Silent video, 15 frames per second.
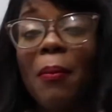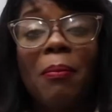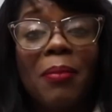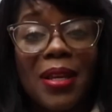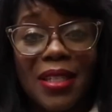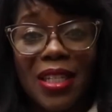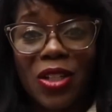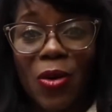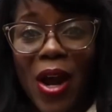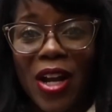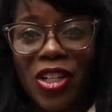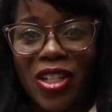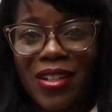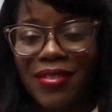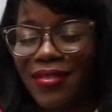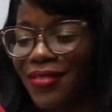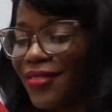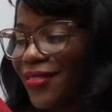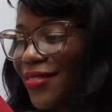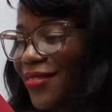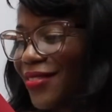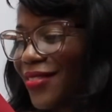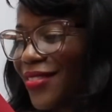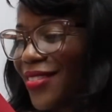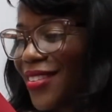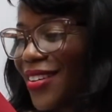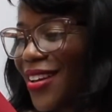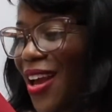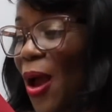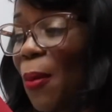Mrs. Cratchit.
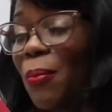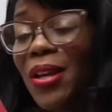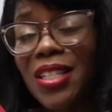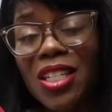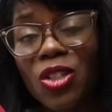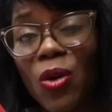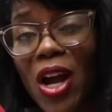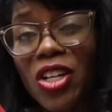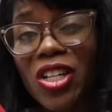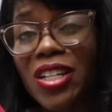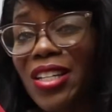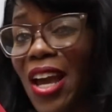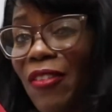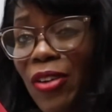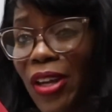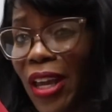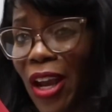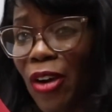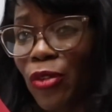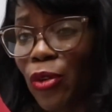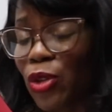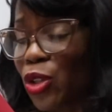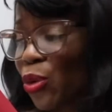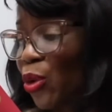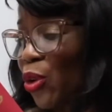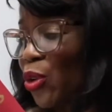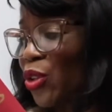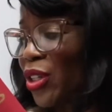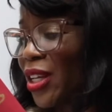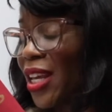Mrs. Cratchit never cared for
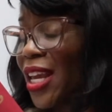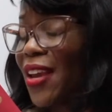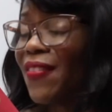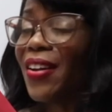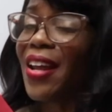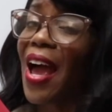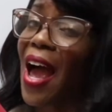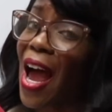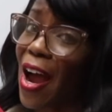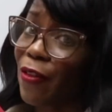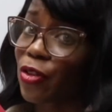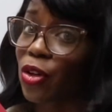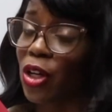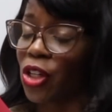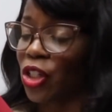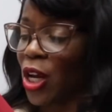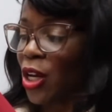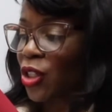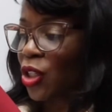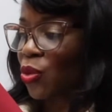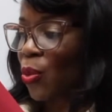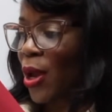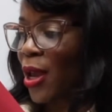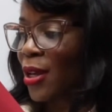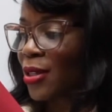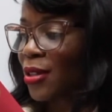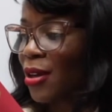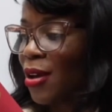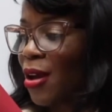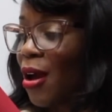Scrooge, even after he changed his
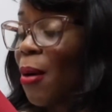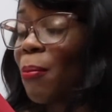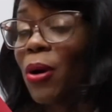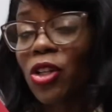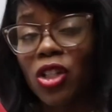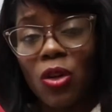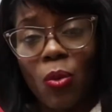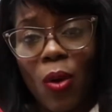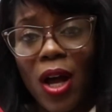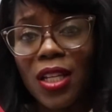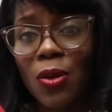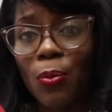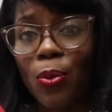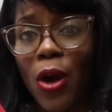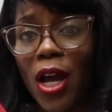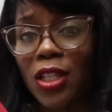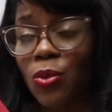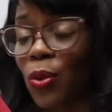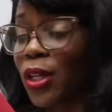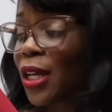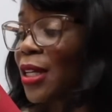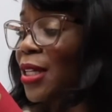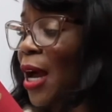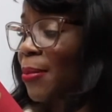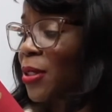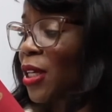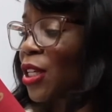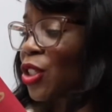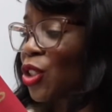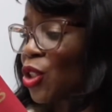ways, but she was impressed when he
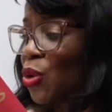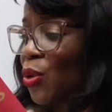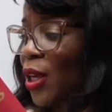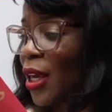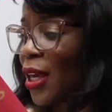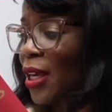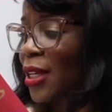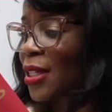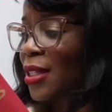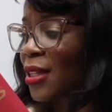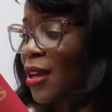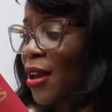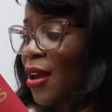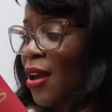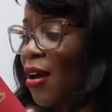adopted his 2 kids,